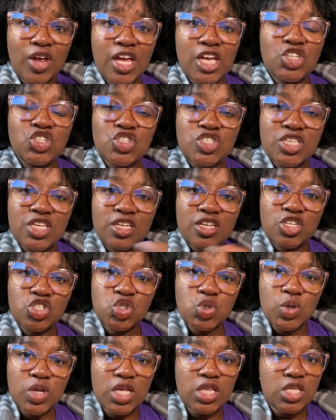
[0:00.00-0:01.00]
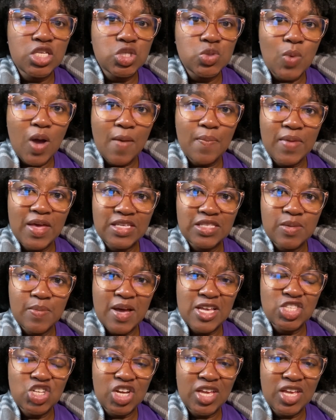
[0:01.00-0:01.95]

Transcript: interested in joining the Swap Maximizer